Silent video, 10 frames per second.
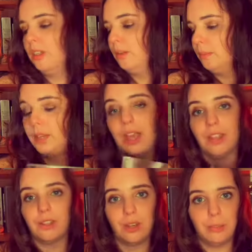But yeah,
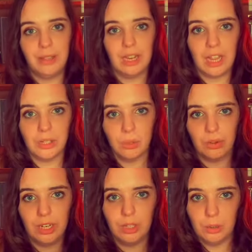that's going to be the last one
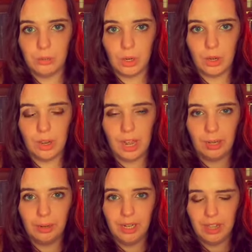leading up to
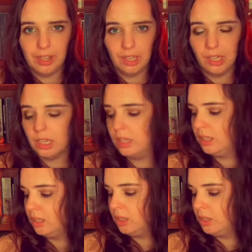Halloween, I think.
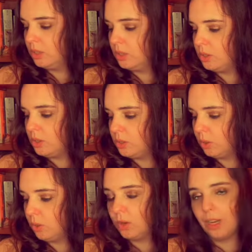
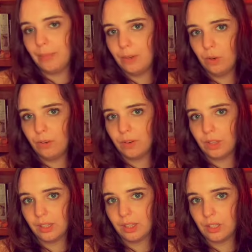So let me know if you
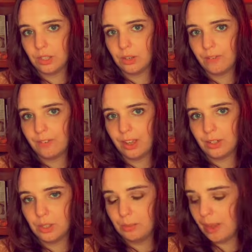that's far
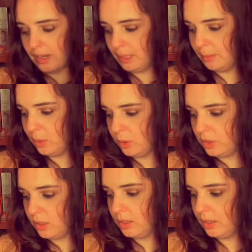too many,
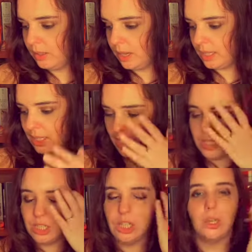but I
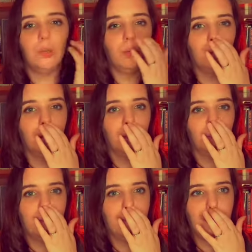tend to
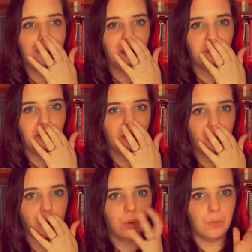be a bit of a
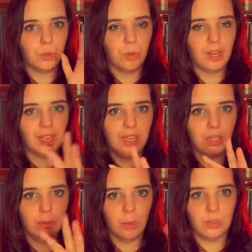bookworm, so when I get
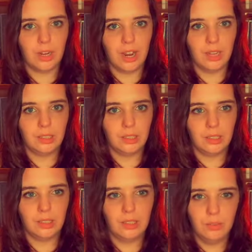into books, I
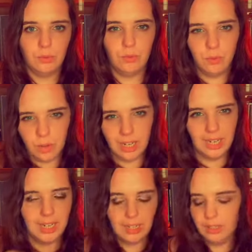
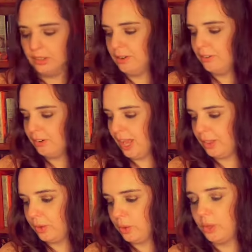really fly
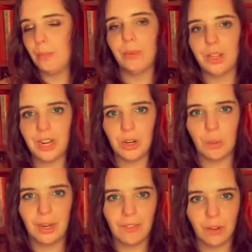through them, but then I
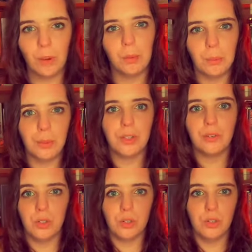normally have a couple of months
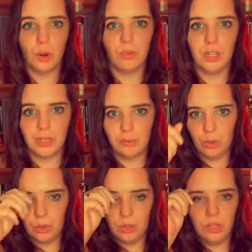of just not reading
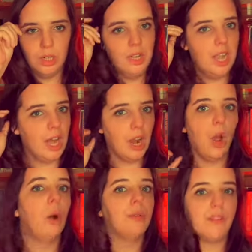much, and I
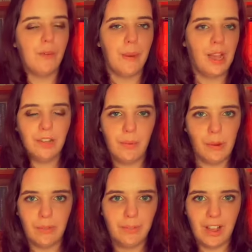always have a pile of
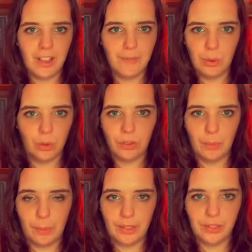about 5 books on my
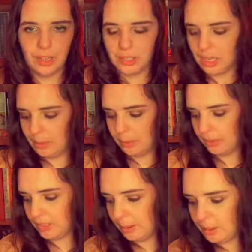bedside table.
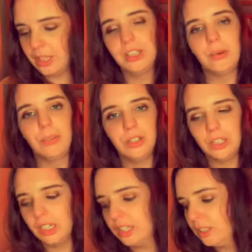Simon thinks I'm
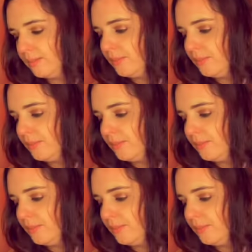ridiculous.